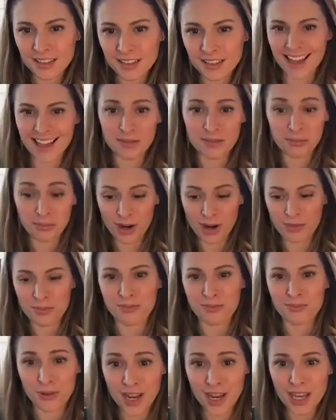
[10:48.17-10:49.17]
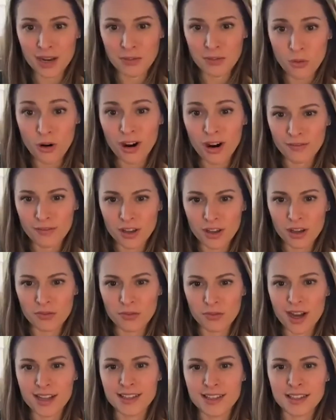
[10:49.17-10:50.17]
and bring in more of the good
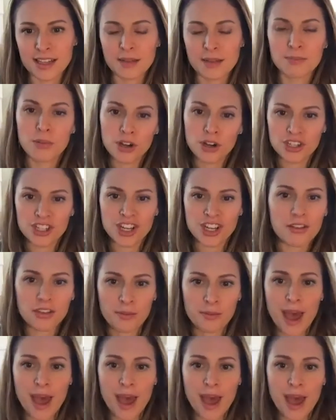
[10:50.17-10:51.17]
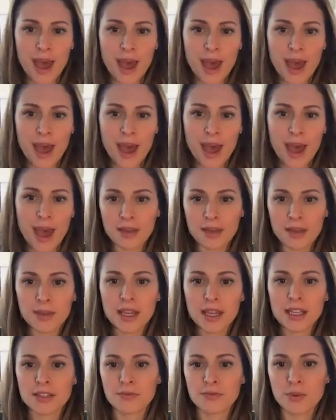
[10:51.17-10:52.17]
ones and push out the bad guys, right?
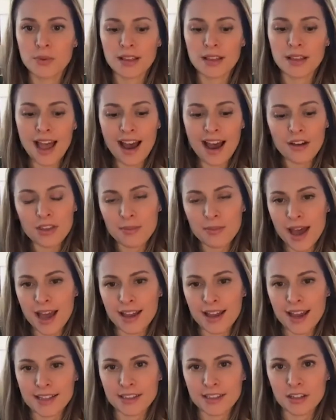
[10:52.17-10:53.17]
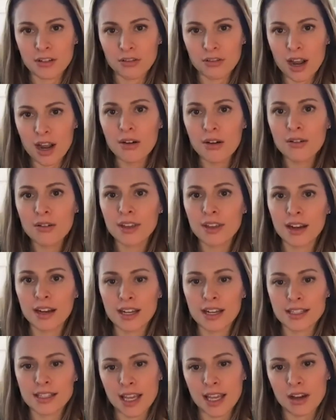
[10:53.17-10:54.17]
Because if we allow the bad guys to grow, they're
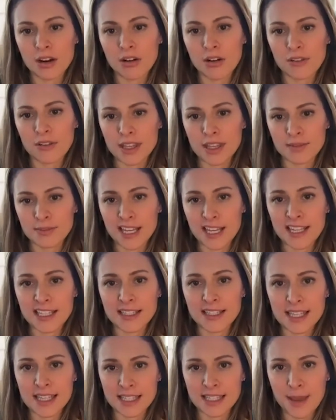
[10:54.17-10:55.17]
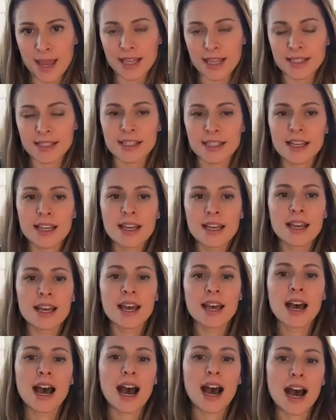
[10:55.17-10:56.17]
going to take over the space.
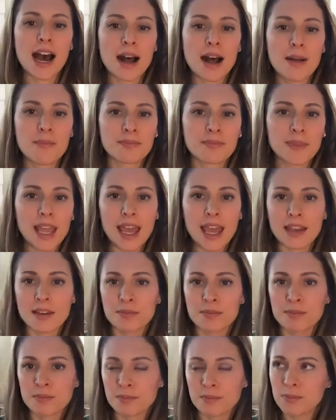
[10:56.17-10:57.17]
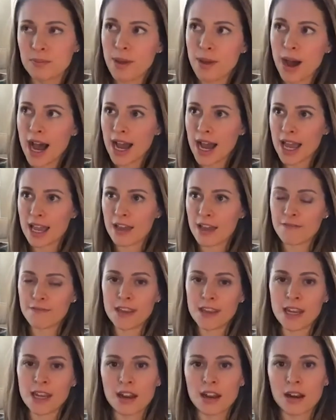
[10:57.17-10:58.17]
And by
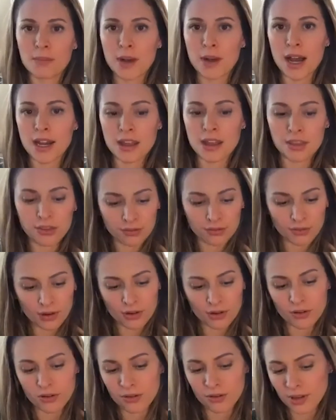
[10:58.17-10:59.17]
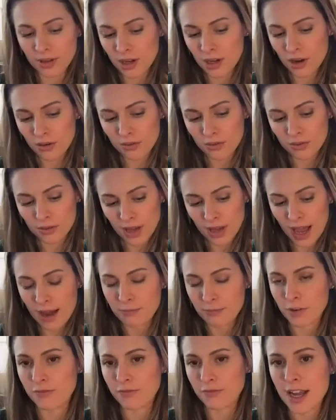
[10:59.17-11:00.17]
feeding your body through, you know,
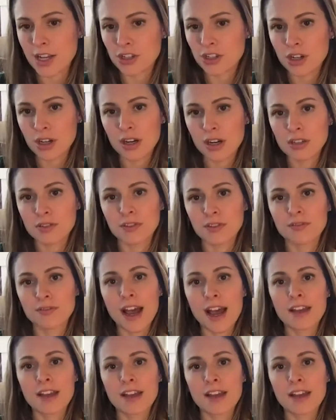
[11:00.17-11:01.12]
refined sugars, refined